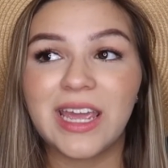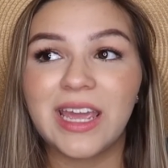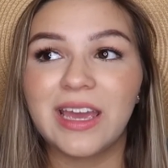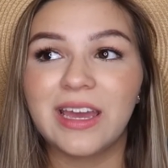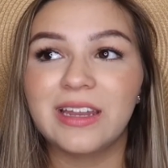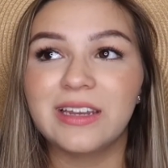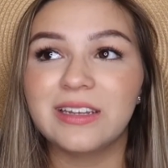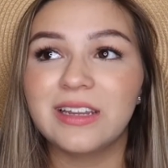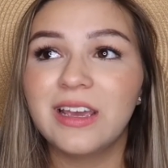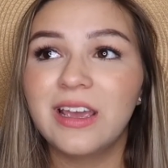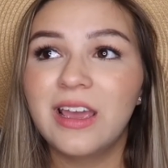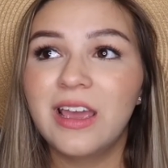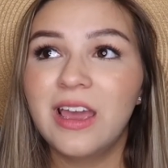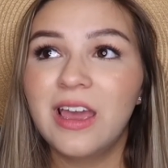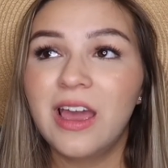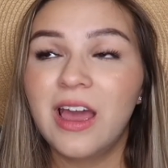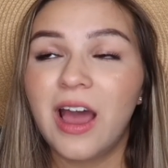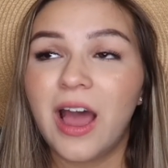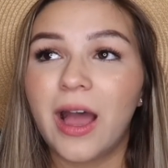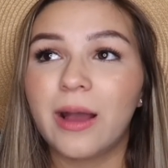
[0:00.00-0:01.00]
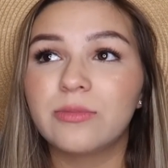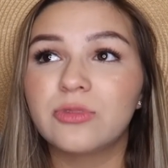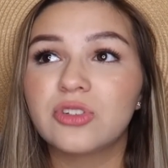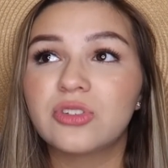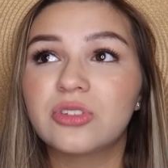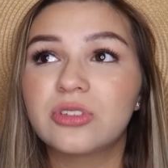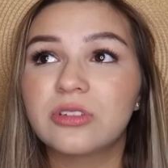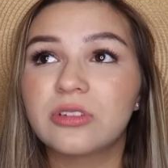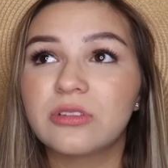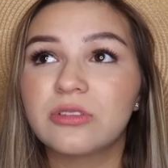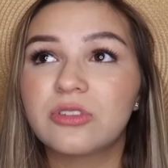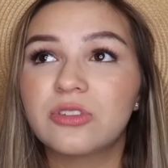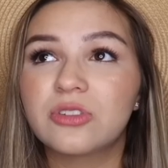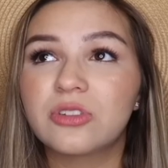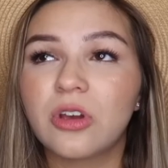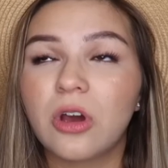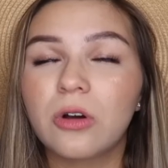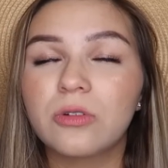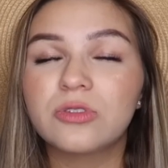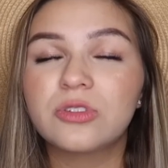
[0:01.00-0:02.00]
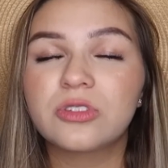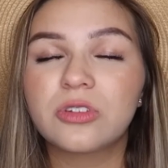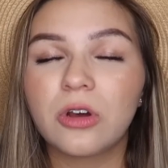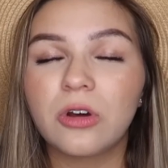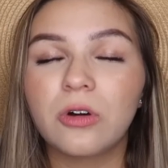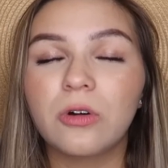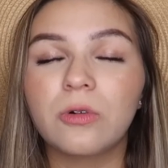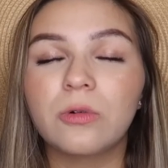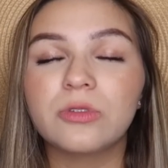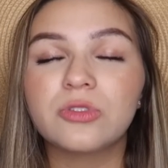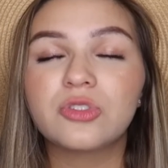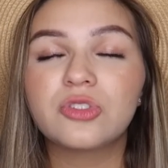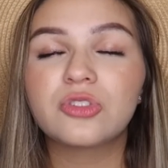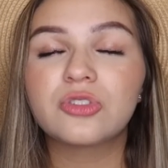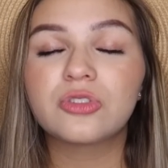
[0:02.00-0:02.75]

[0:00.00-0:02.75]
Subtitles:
and I'm just so